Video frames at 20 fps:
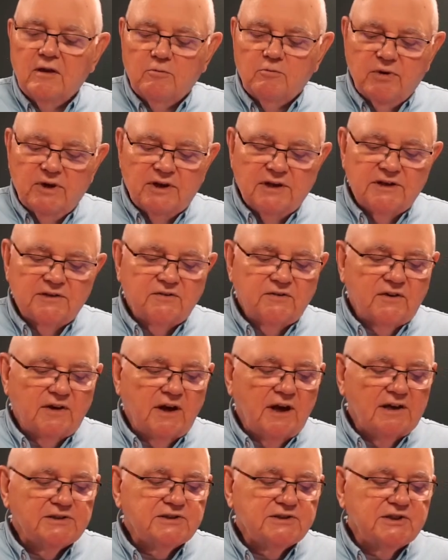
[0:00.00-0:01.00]
But it's
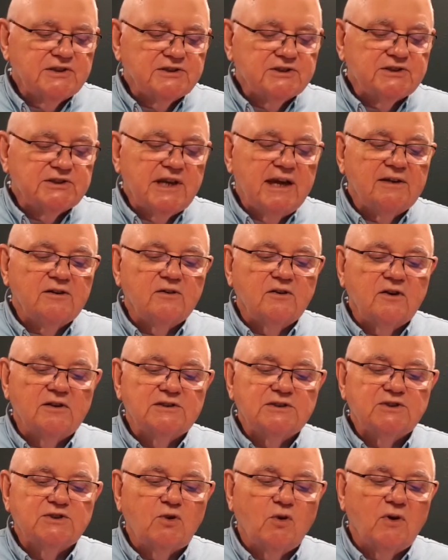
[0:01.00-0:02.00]
the standard on
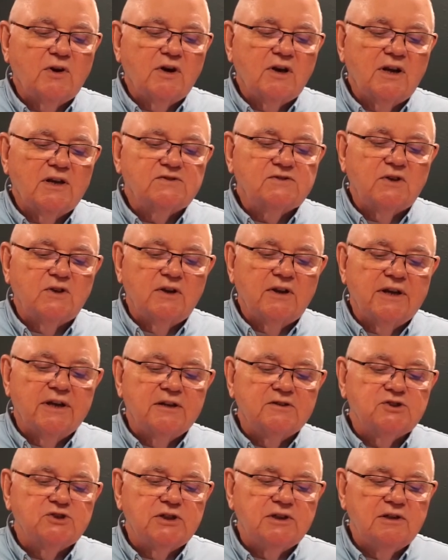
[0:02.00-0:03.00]
stored electrical
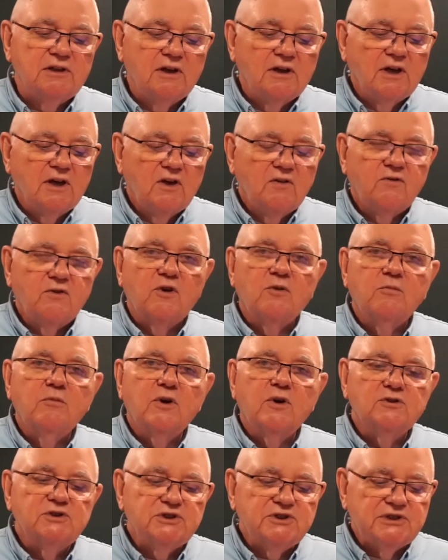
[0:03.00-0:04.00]
energy for
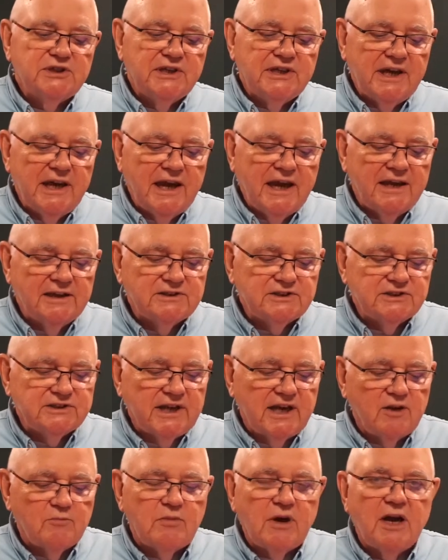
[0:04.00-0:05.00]
emergency and
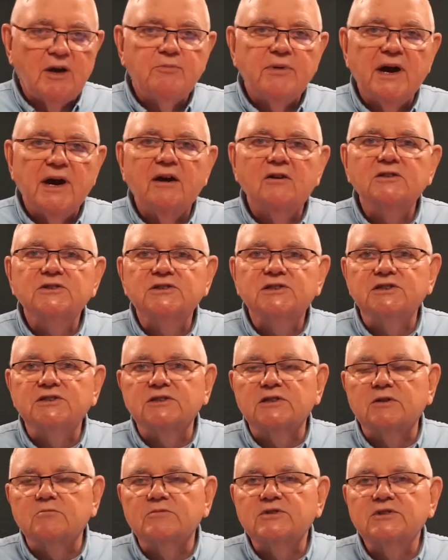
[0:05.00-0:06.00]
standby power
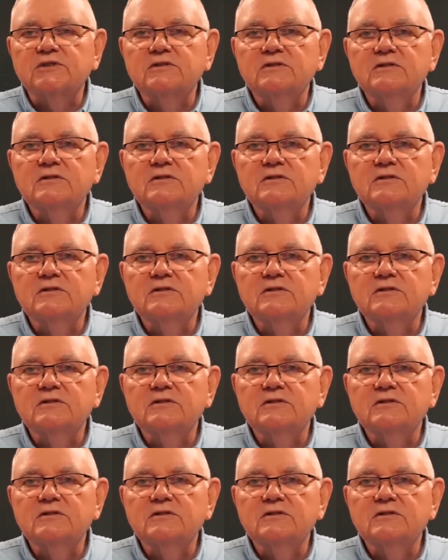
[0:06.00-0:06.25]
systems.